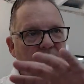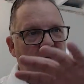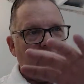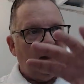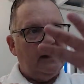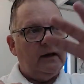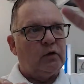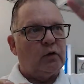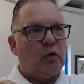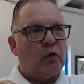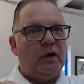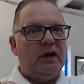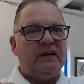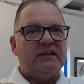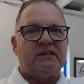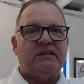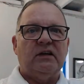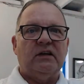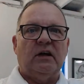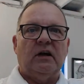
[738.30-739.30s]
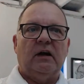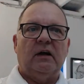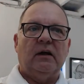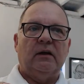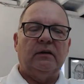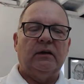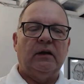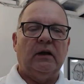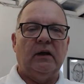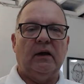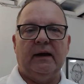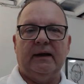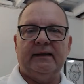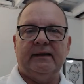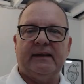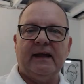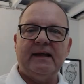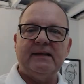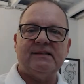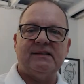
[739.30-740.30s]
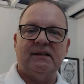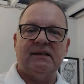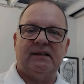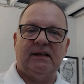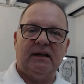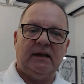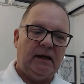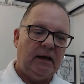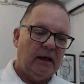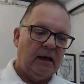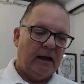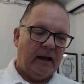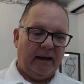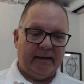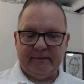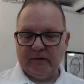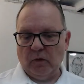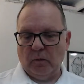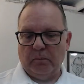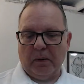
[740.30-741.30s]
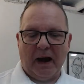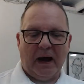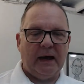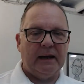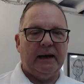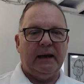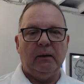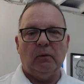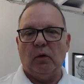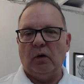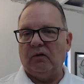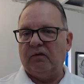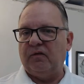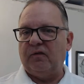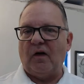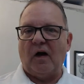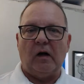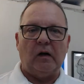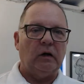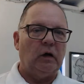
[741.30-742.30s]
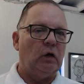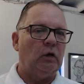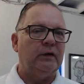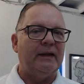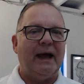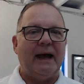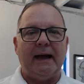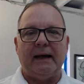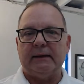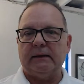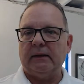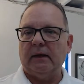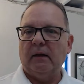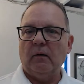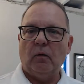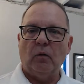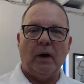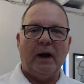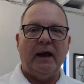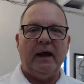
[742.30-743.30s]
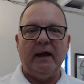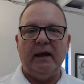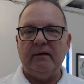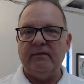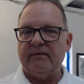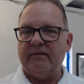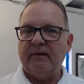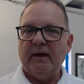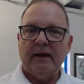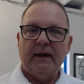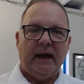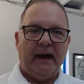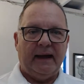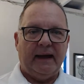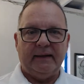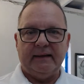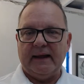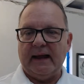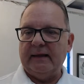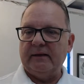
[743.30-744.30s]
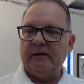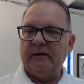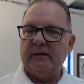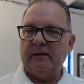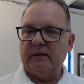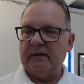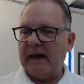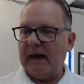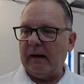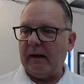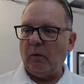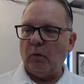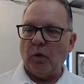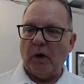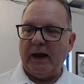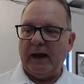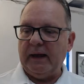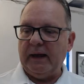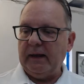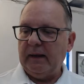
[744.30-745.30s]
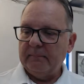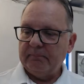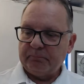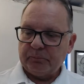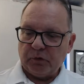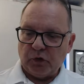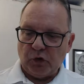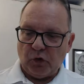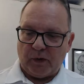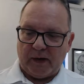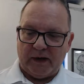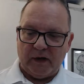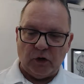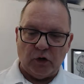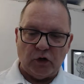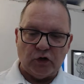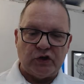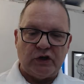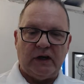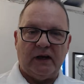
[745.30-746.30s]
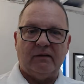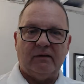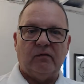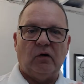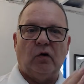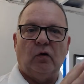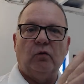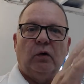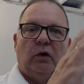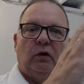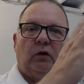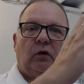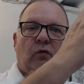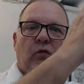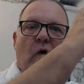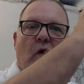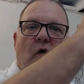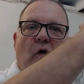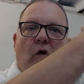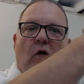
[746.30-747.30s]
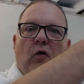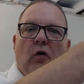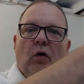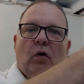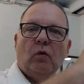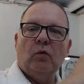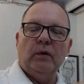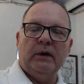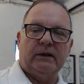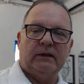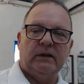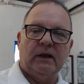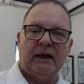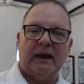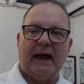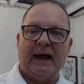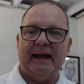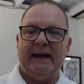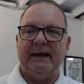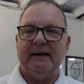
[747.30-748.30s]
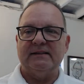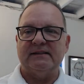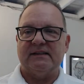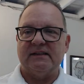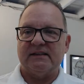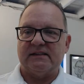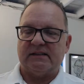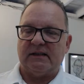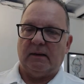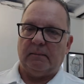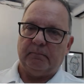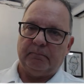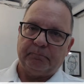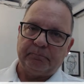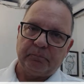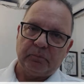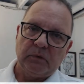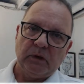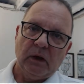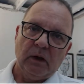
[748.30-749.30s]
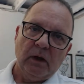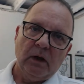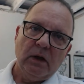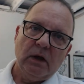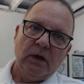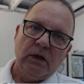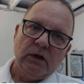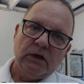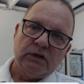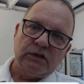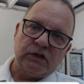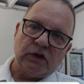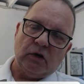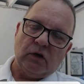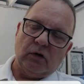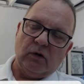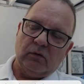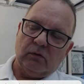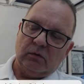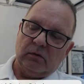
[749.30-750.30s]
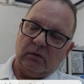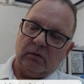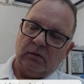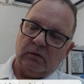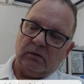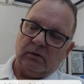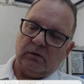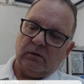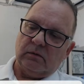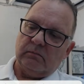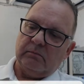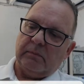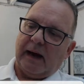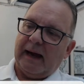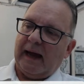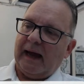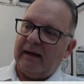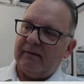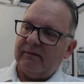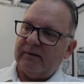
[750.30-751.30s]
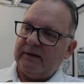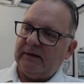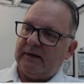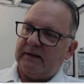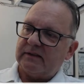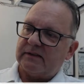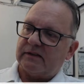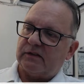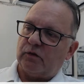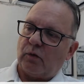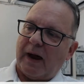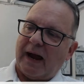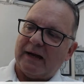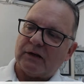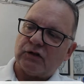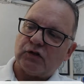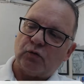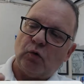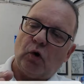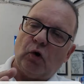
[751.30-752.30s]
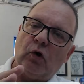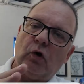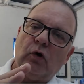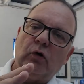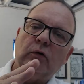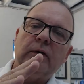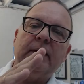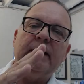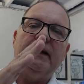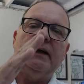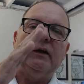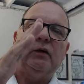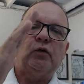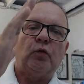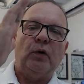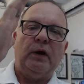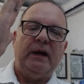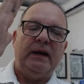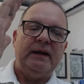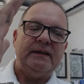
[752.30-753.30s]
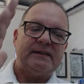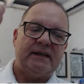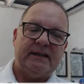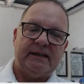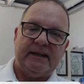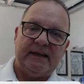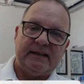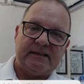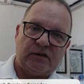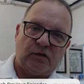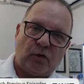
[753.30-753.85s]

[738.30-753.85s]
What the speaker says: increase the intensity. And your body will follow that wave. And then that way, your energy level will grow with the lighting system. So by having this gradual increase and this